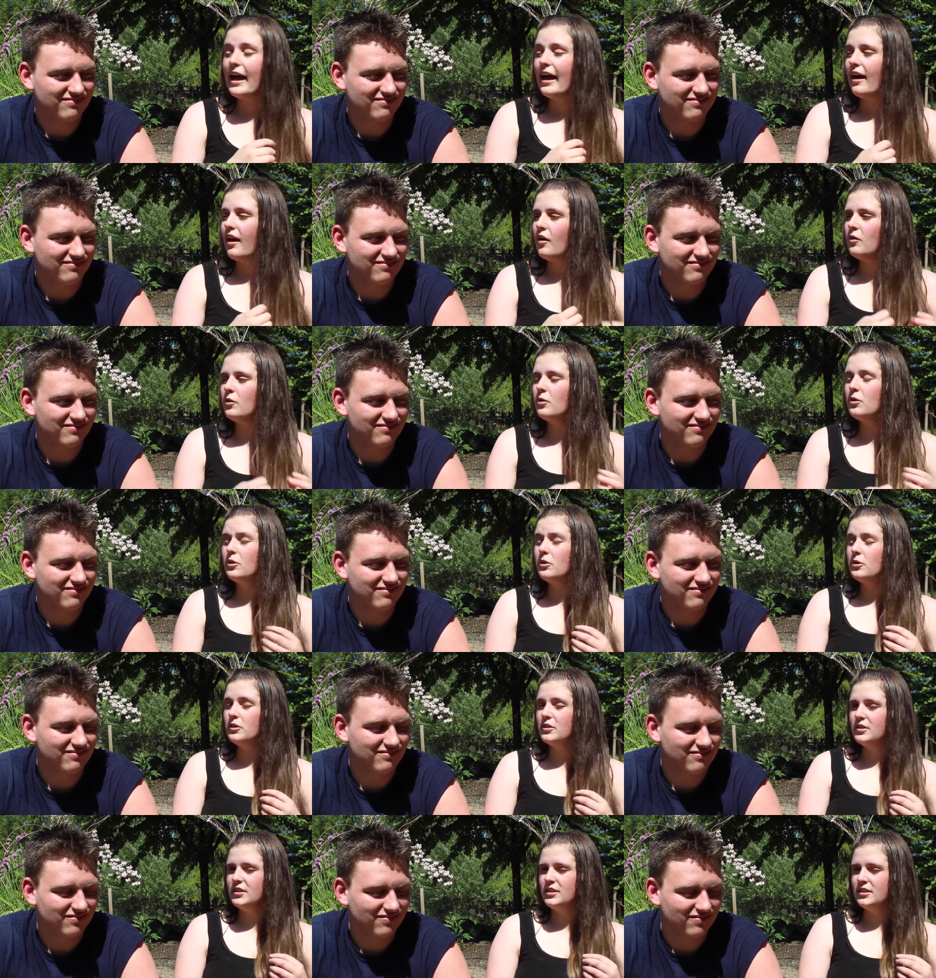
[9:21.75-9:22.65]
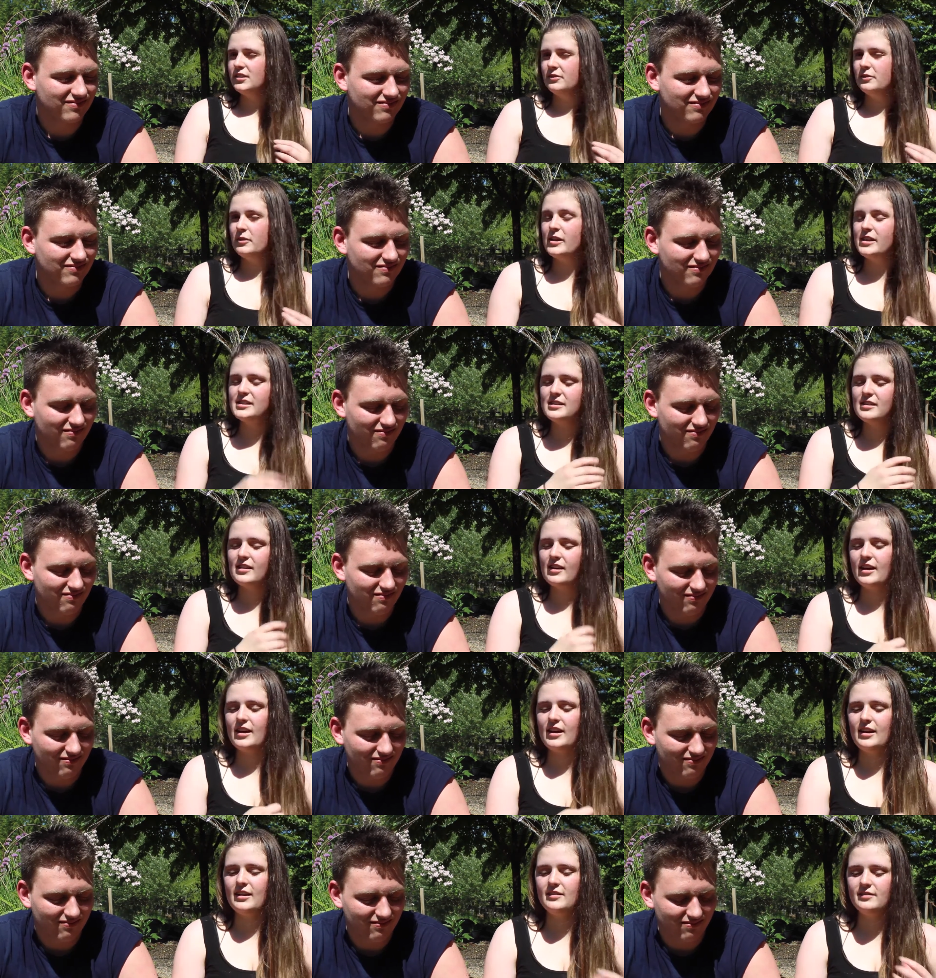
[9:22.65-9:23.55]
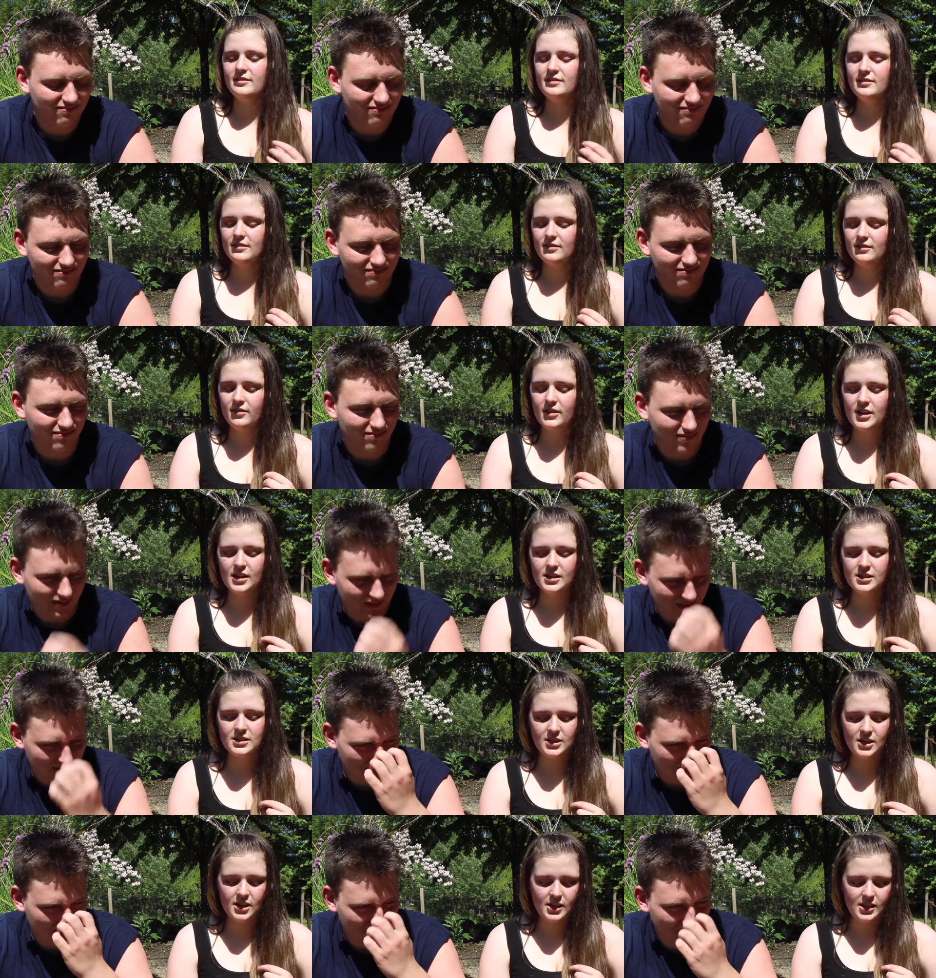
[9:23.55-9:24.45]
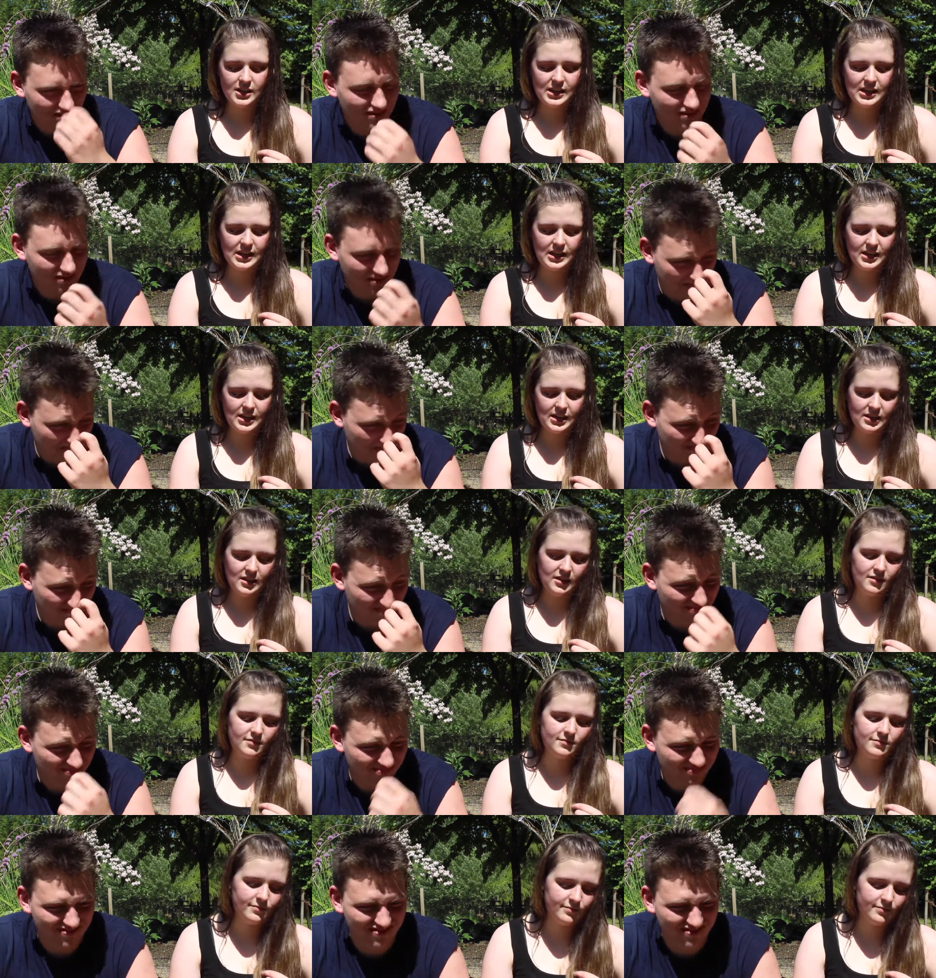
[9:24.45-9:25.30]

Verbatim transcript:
Speaker 1: How old was I when I started nannying?